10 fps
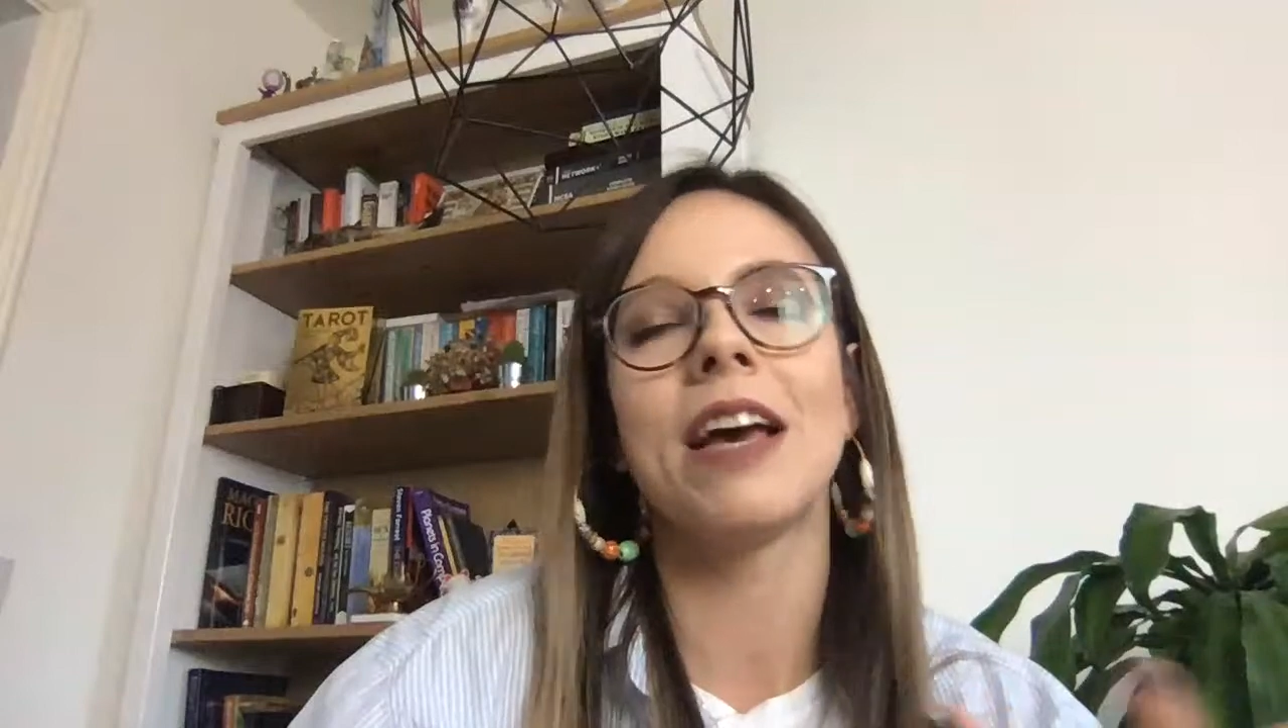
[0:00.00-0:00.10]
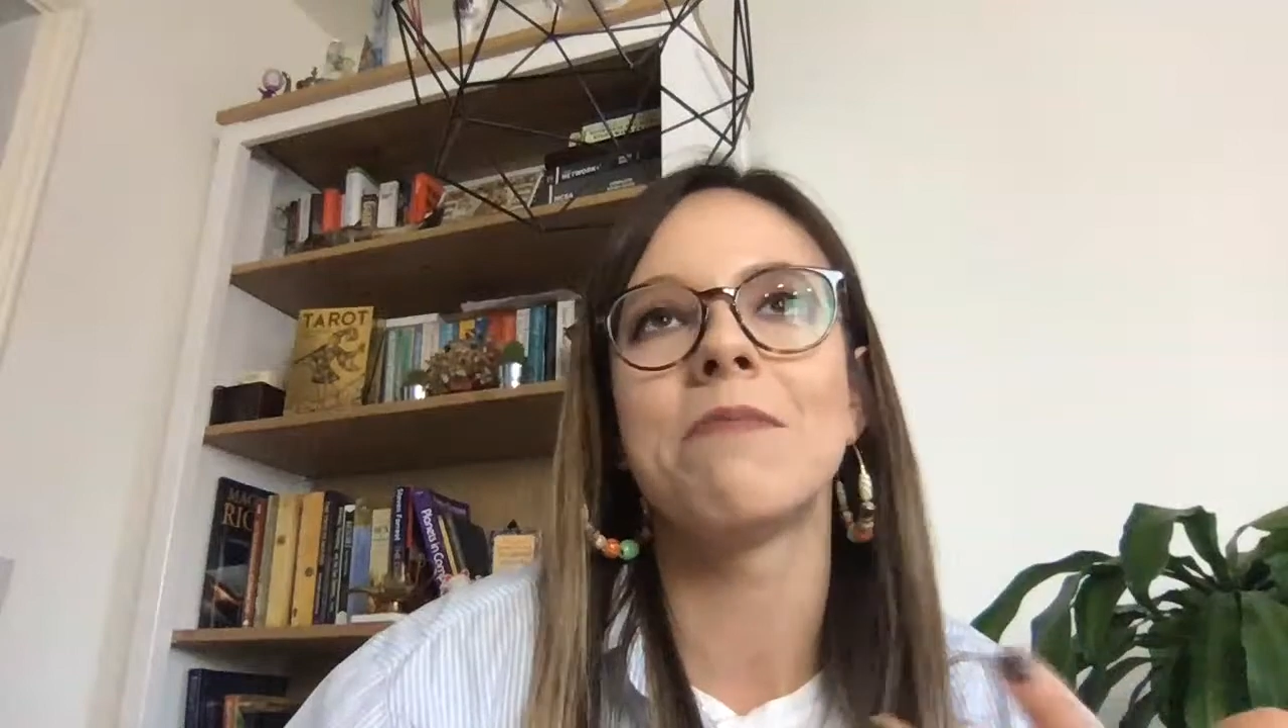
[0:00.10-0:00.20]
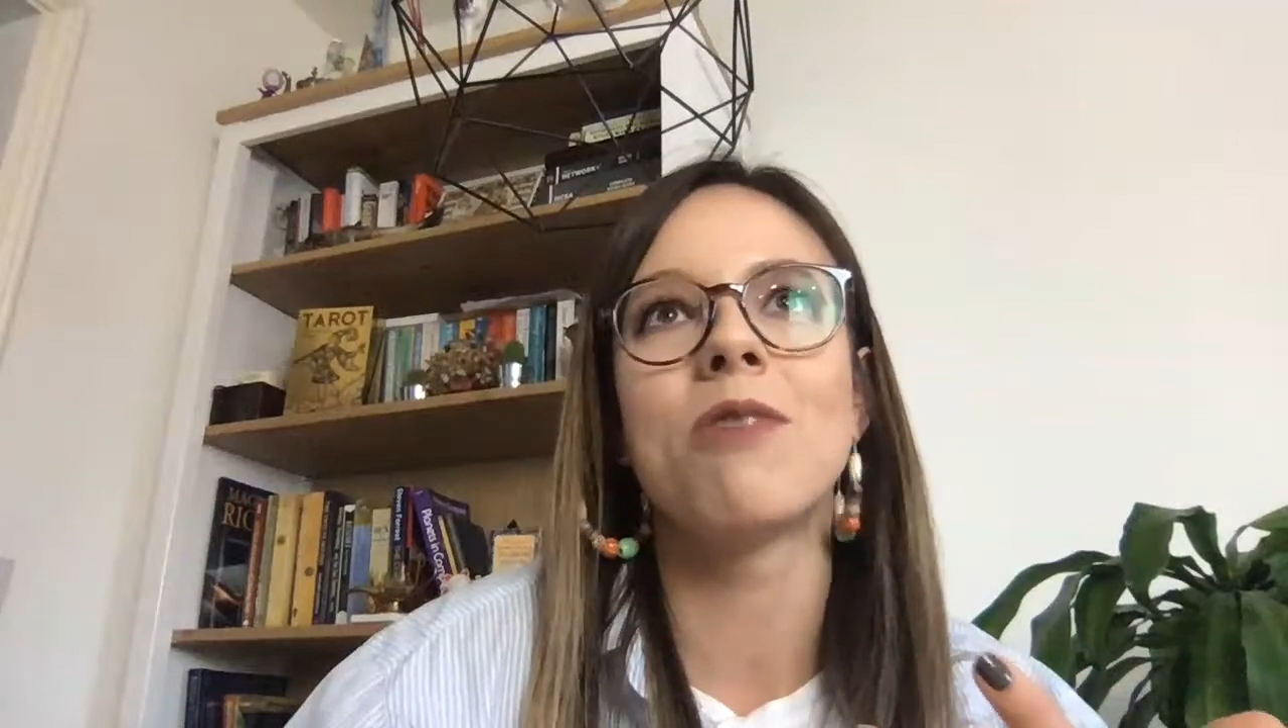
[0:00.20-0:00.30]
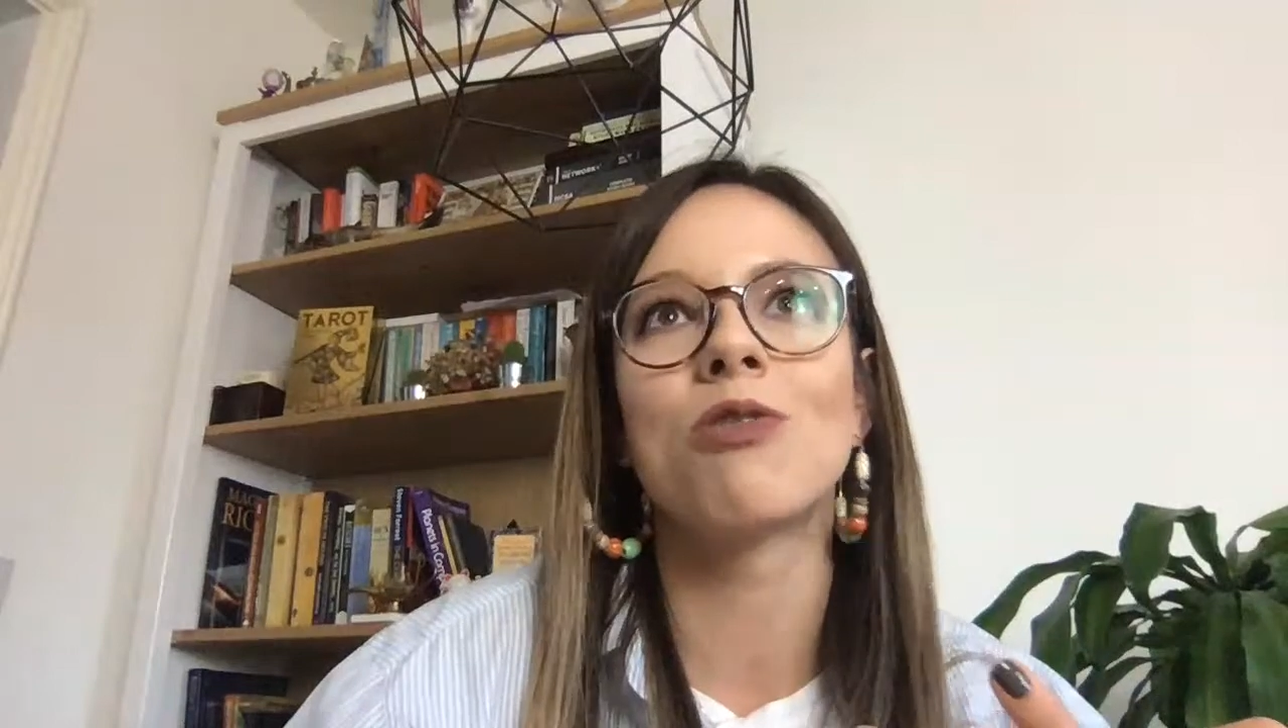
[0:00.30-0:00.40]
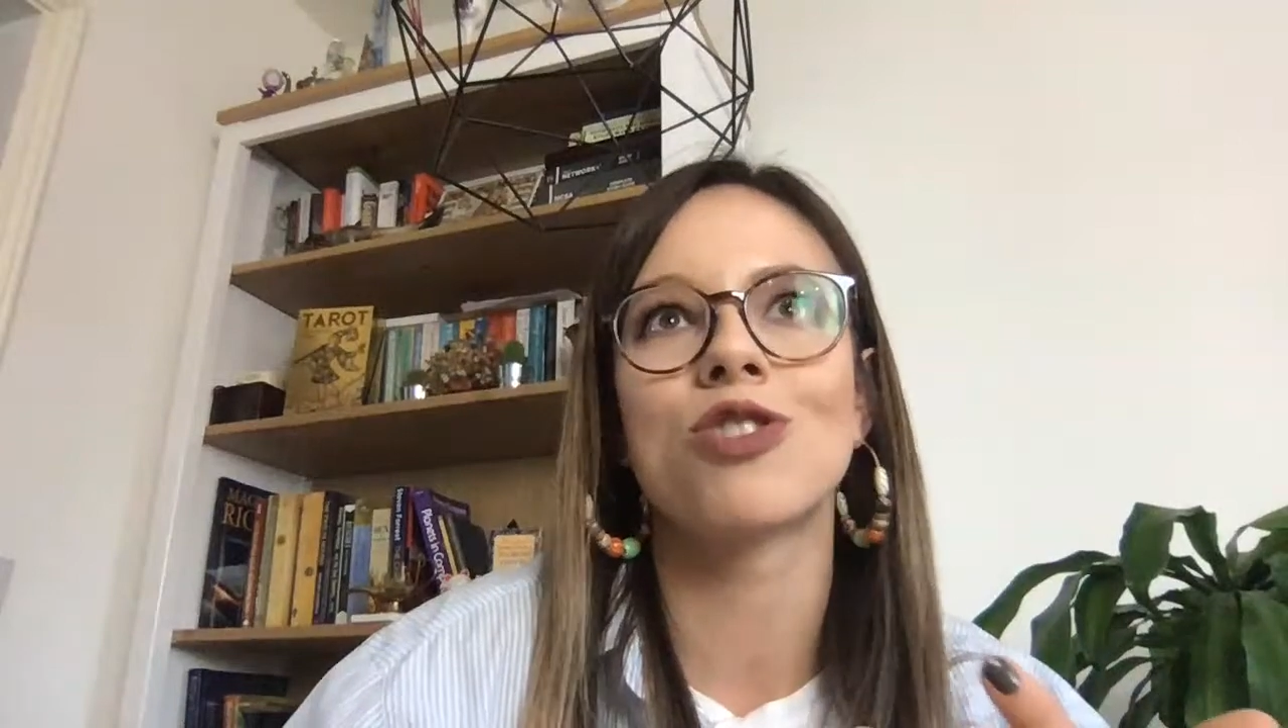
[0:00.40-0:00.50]

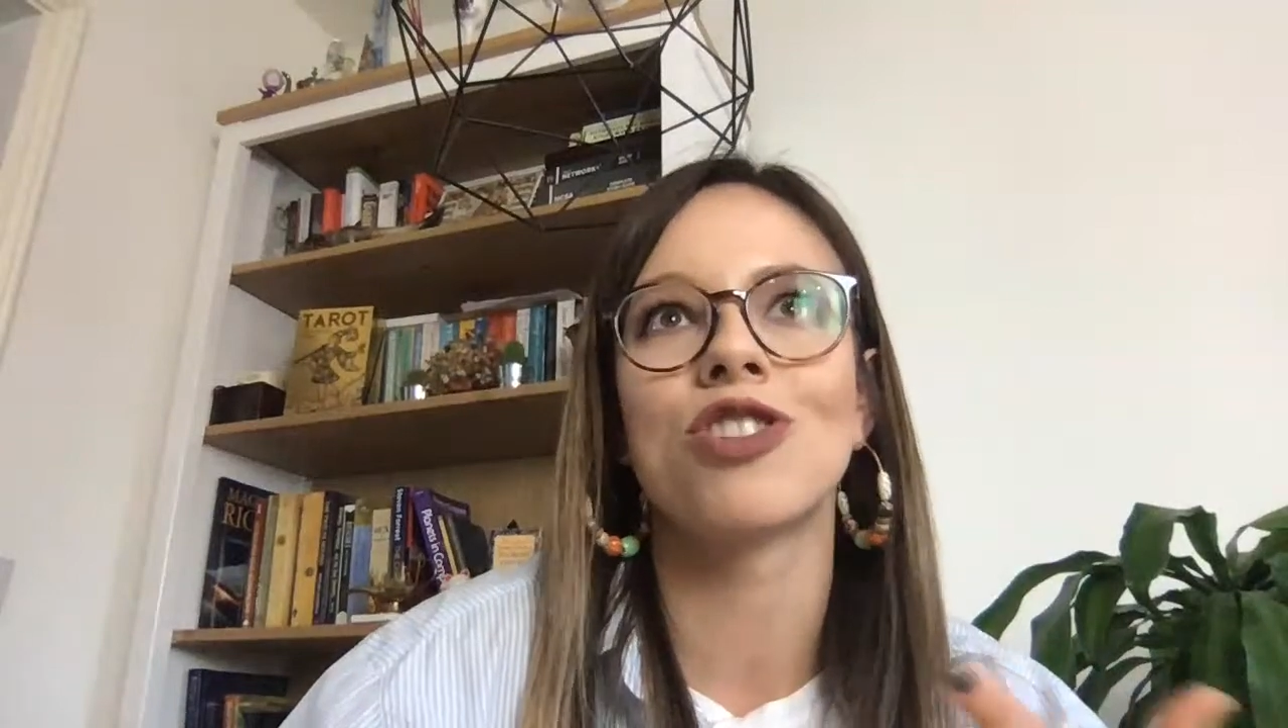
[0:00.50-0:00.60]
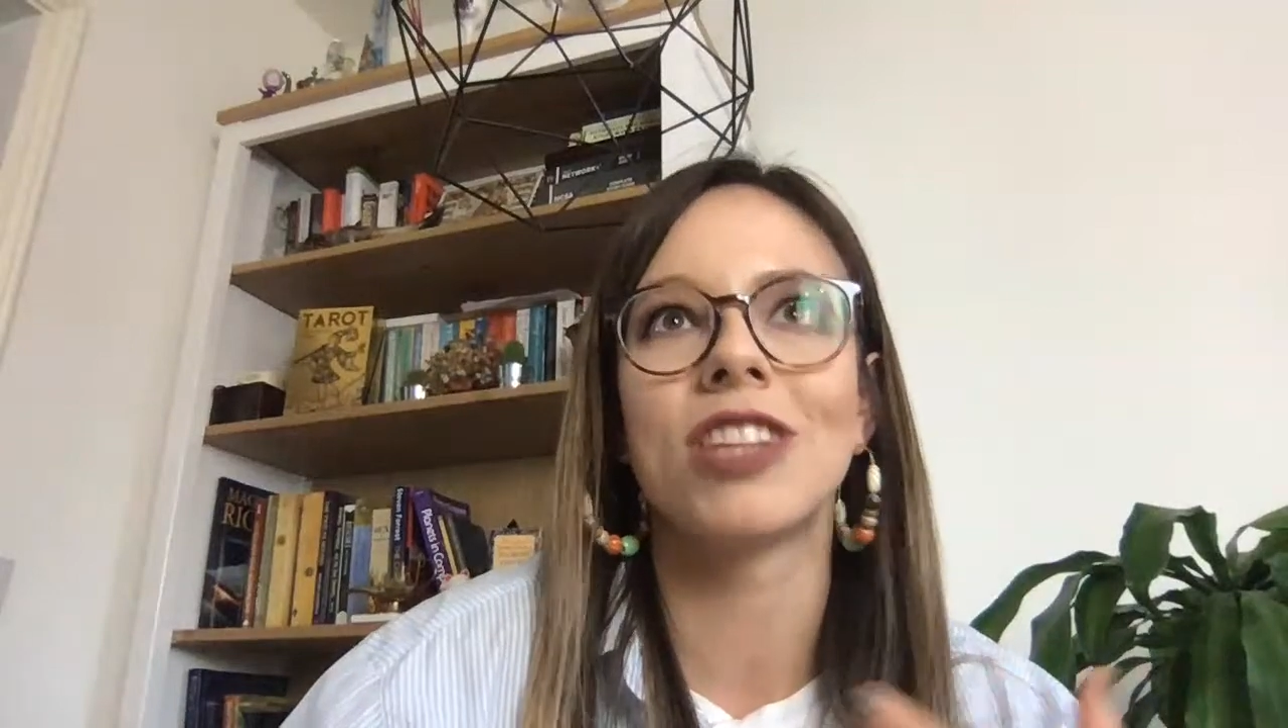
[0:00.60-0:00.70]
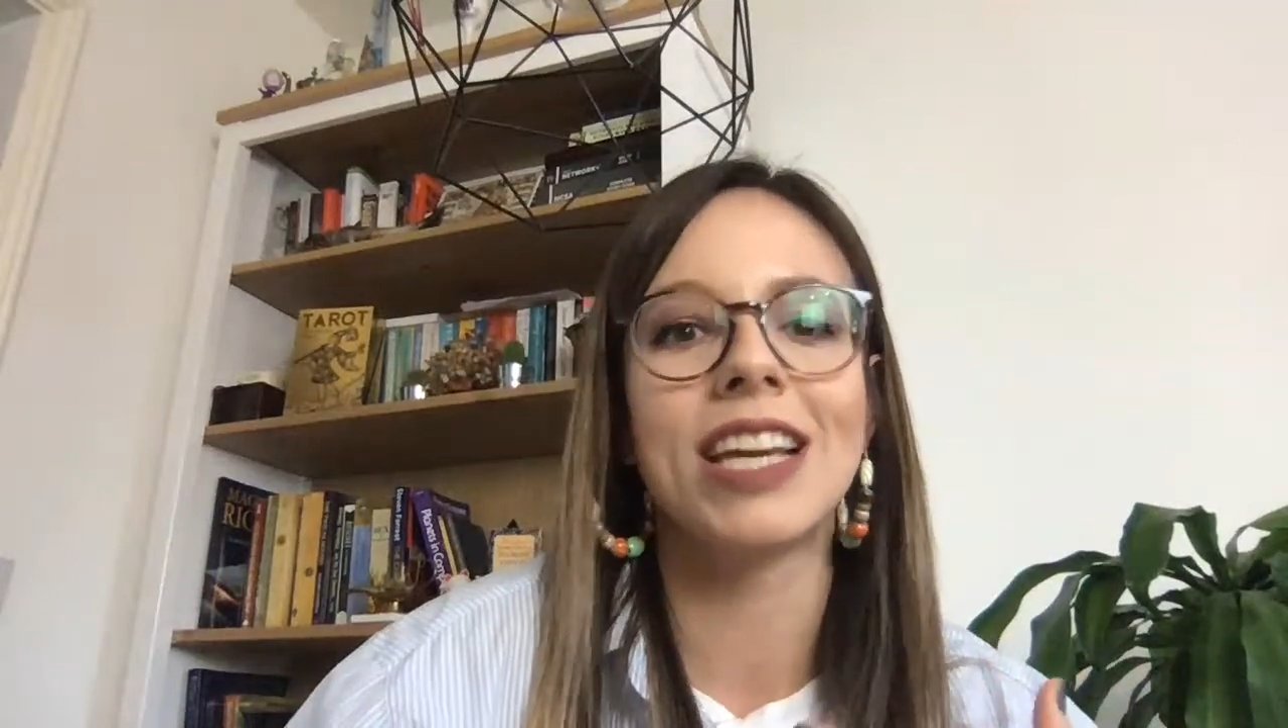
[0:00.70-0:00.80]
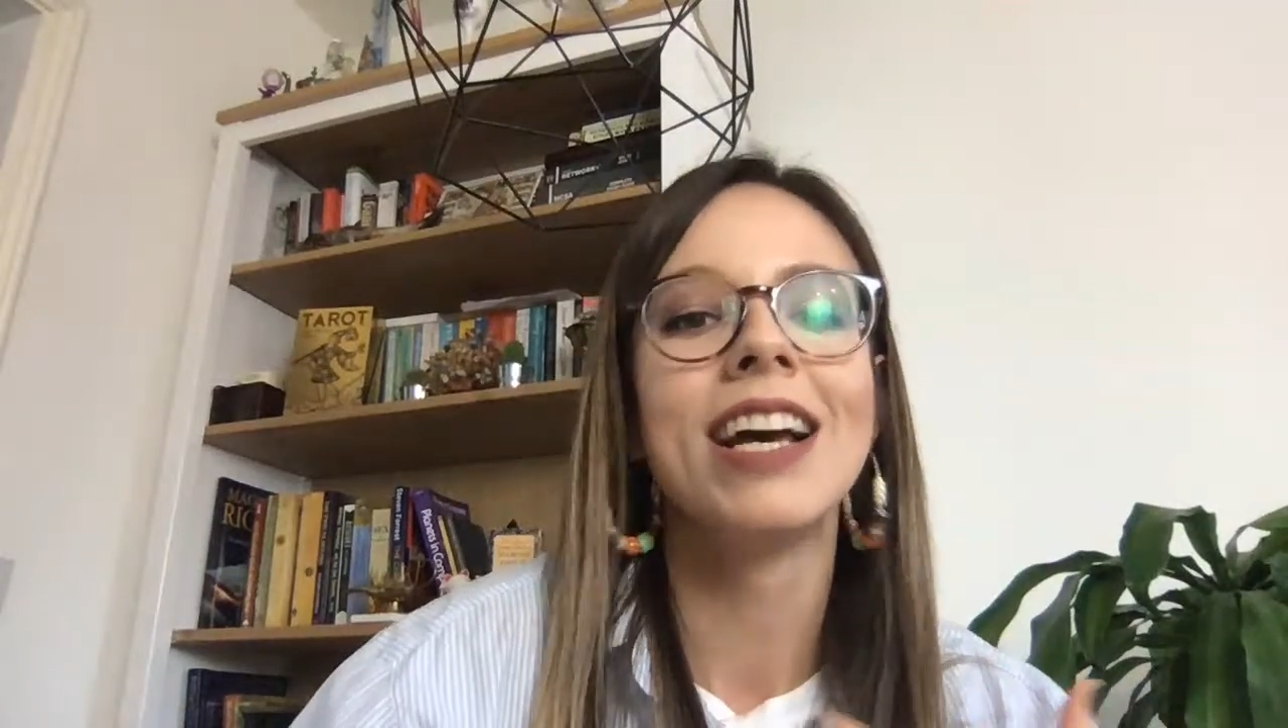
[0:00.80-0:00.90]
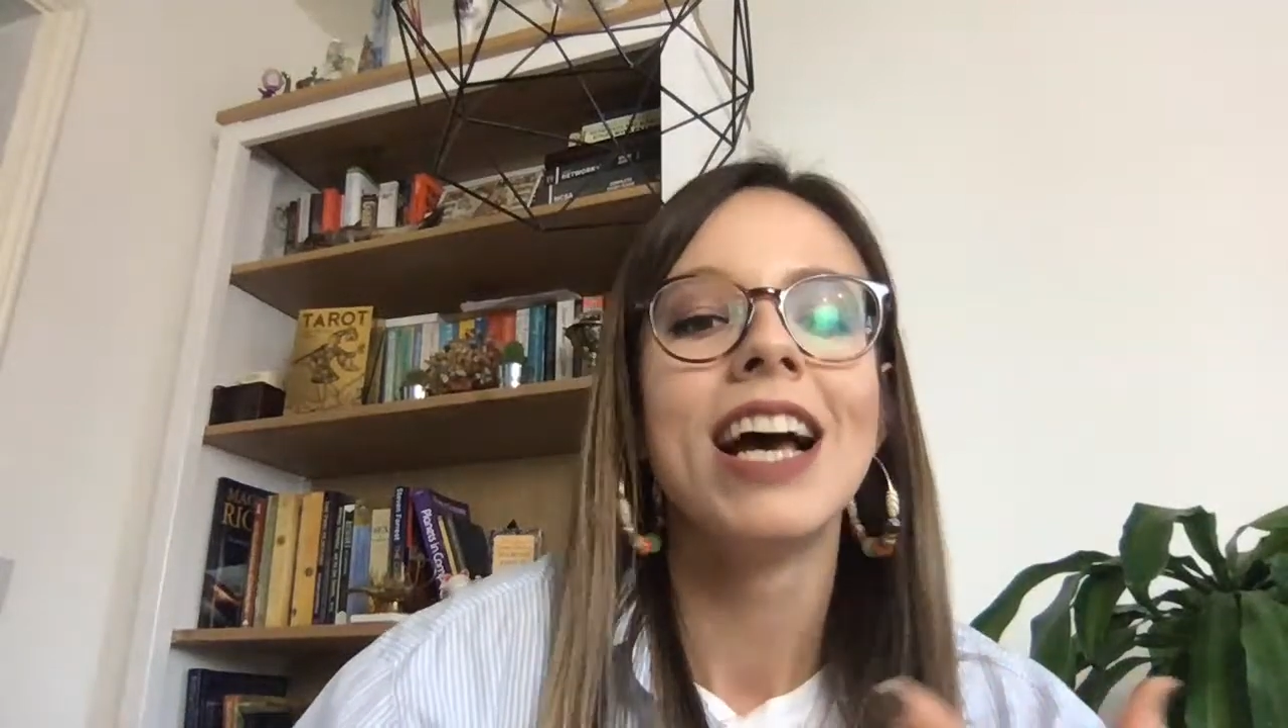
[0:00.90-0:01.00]

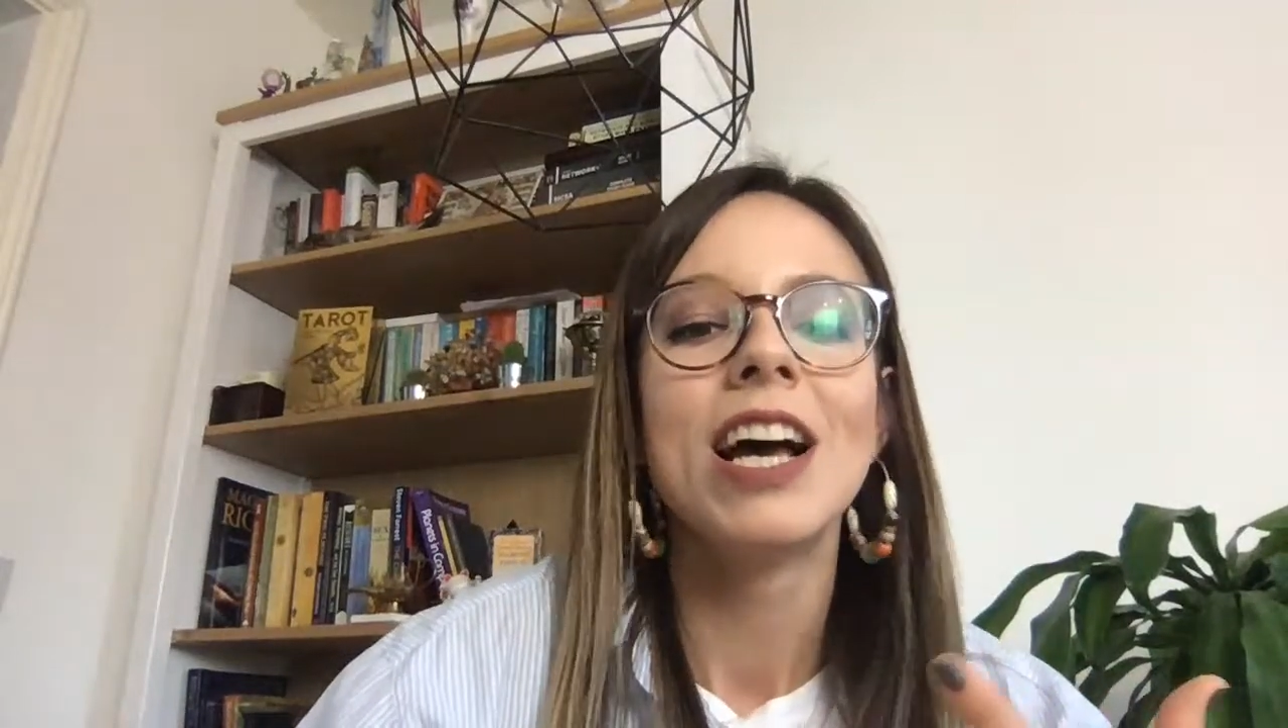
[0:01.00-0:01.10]
emotionally